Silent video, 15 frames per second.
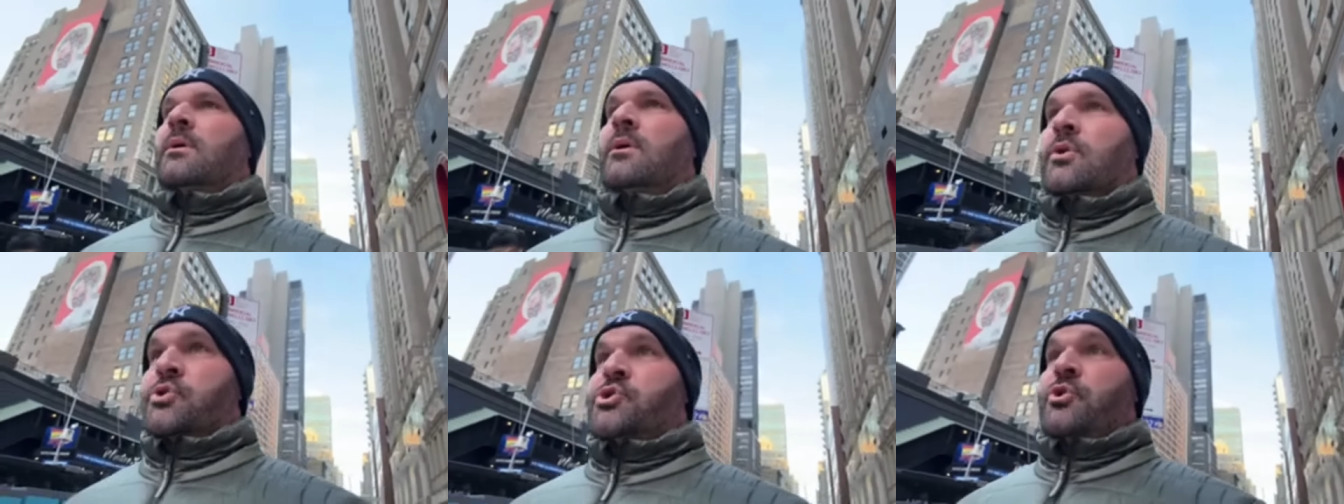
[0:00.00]

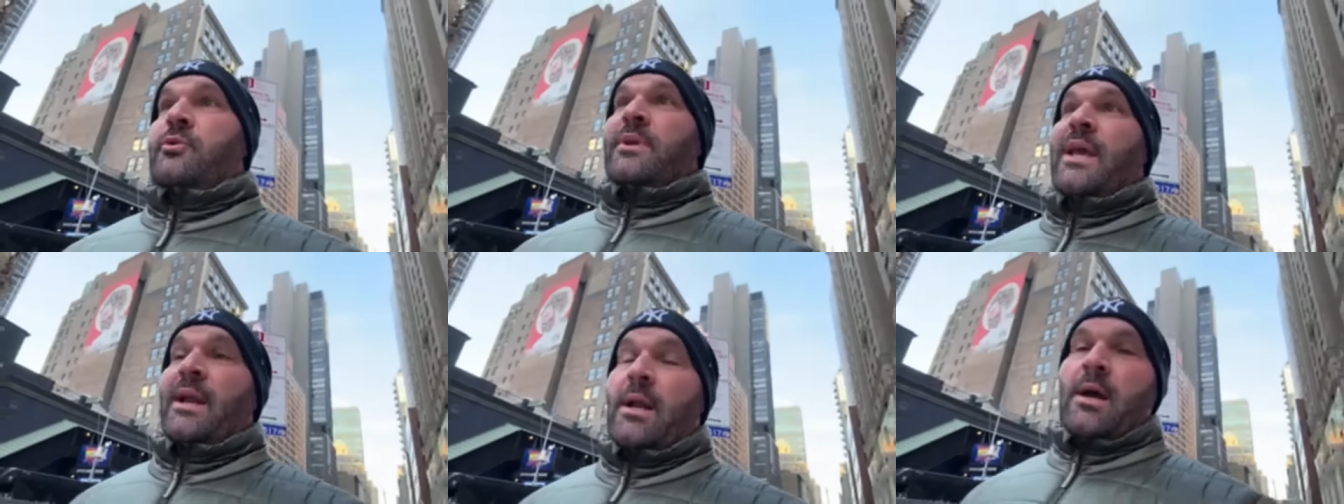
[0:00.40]
or shoot
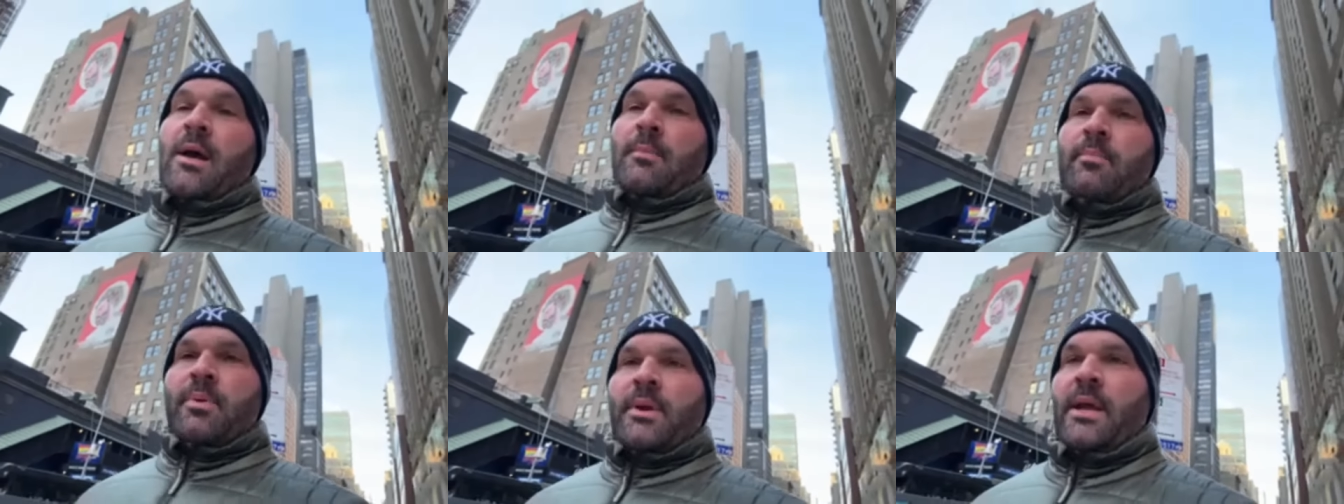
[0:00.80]
Get Up
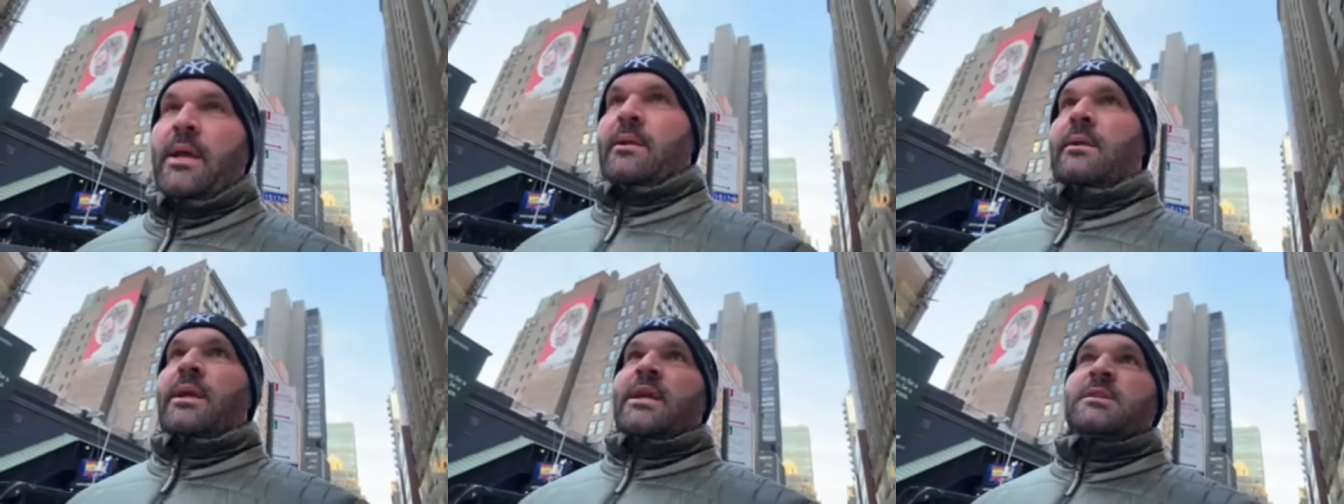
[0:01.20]
and
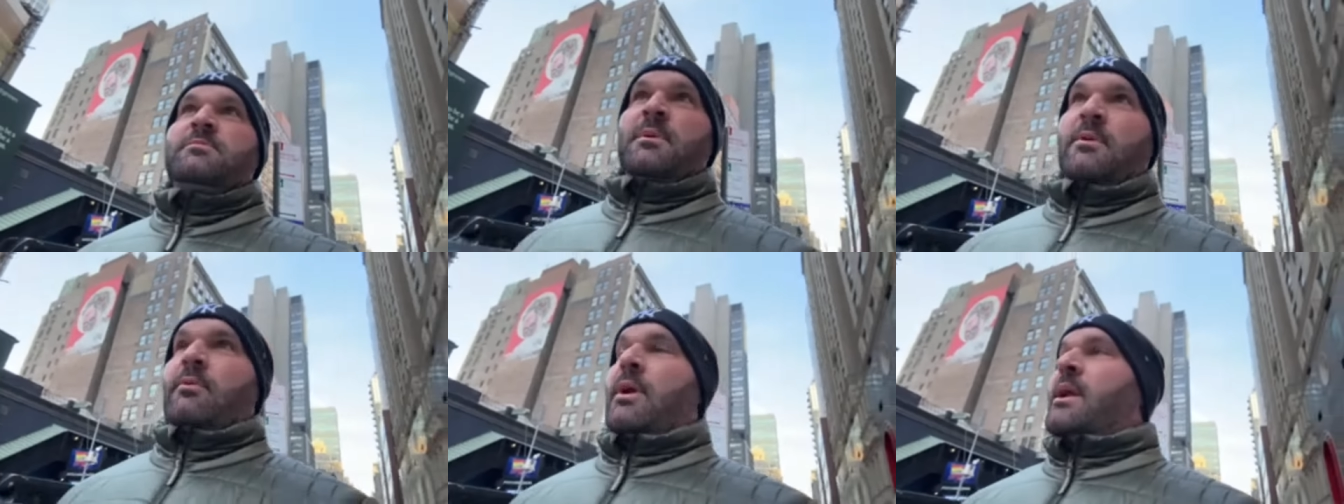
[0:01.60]

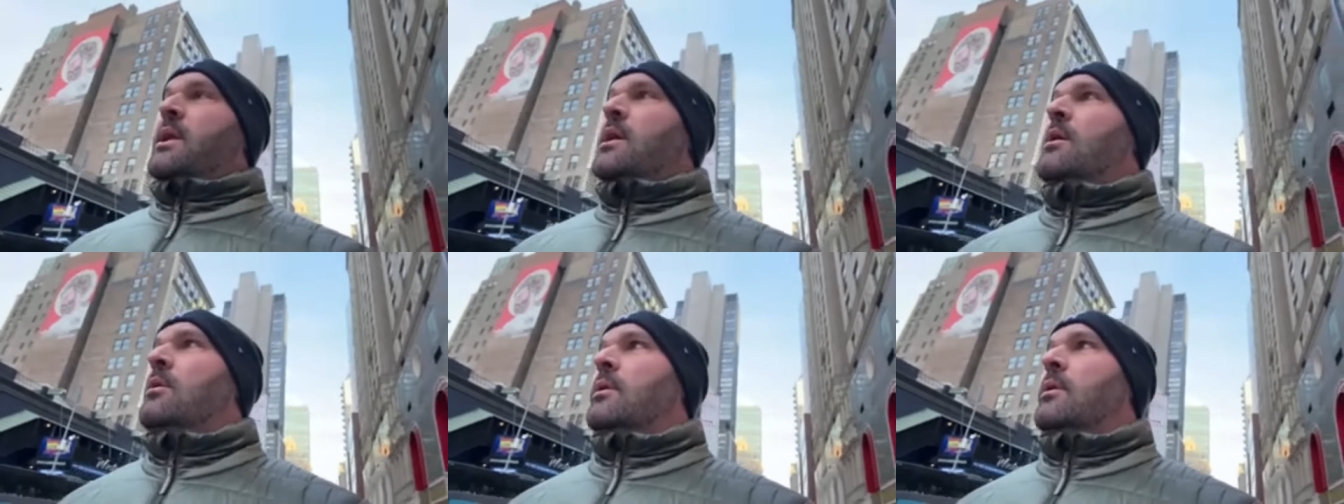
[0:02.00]
ESPN Radio